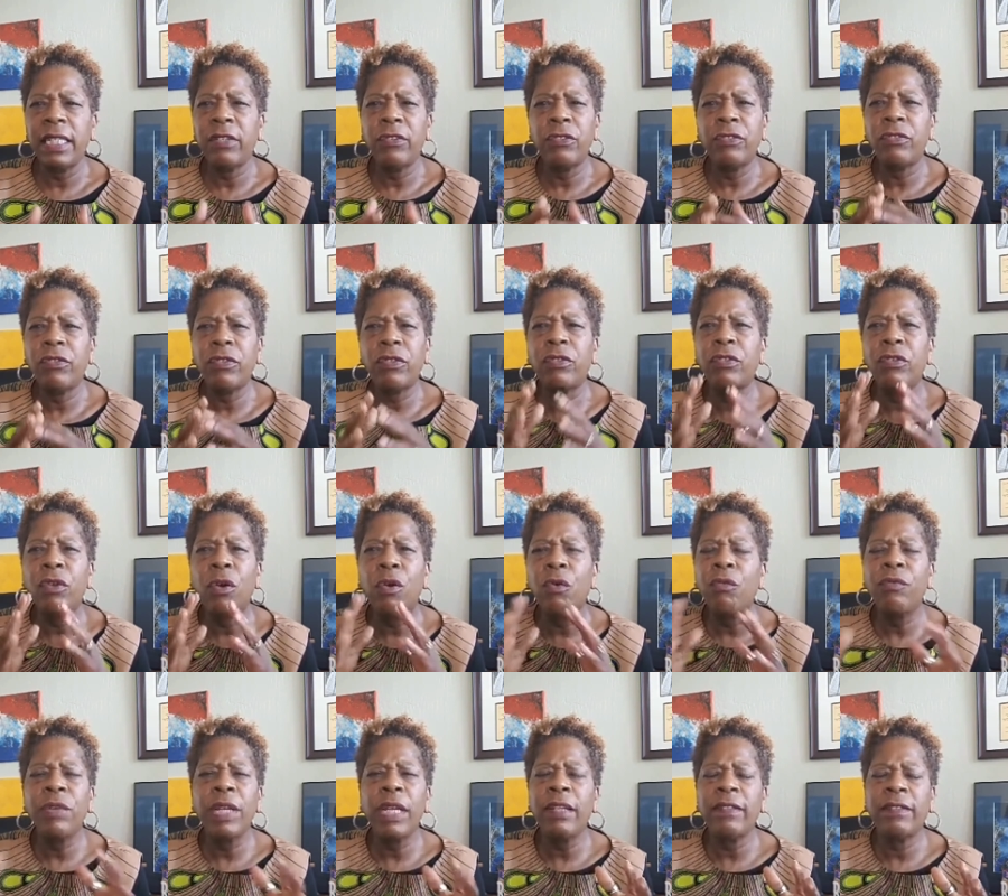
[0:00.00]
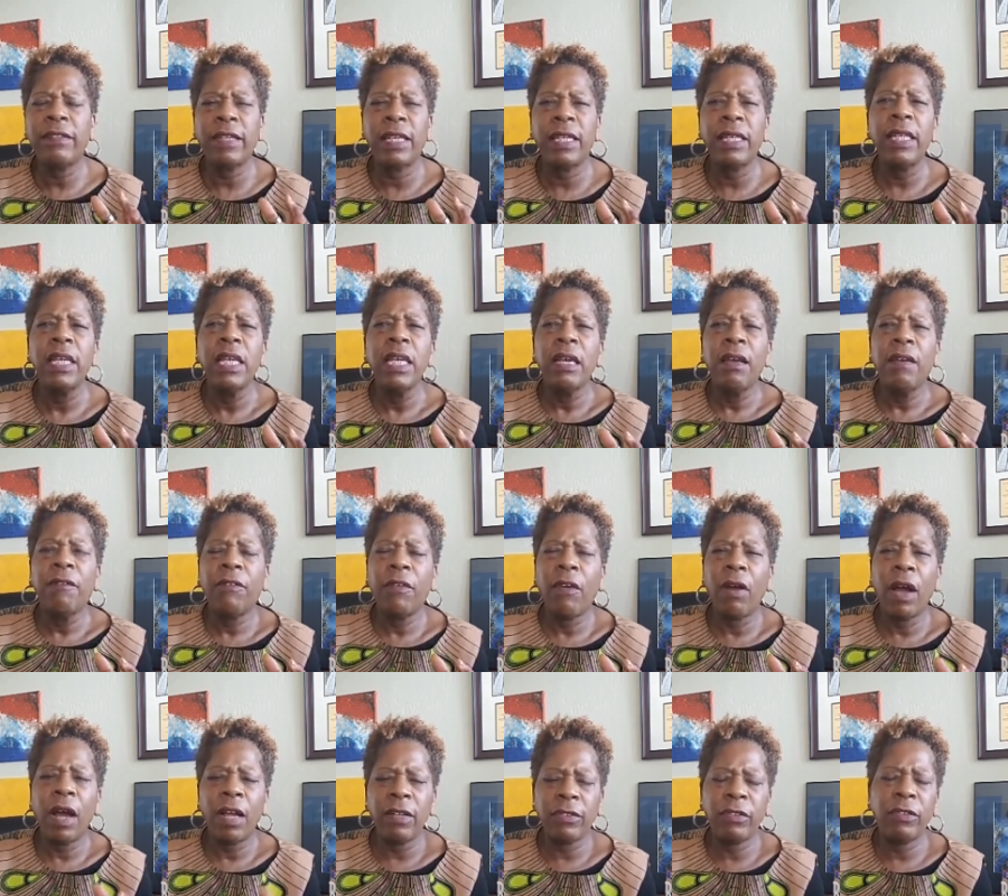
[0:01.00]
There's just no reason
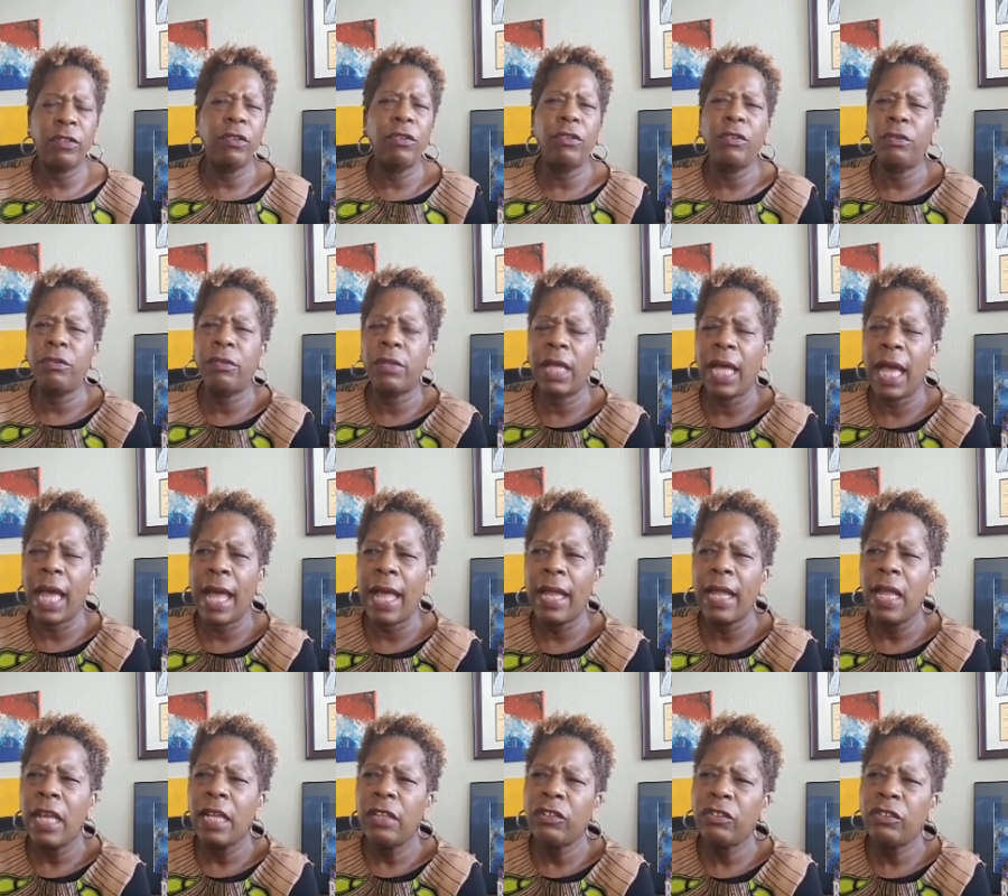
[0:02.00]
for us to do that.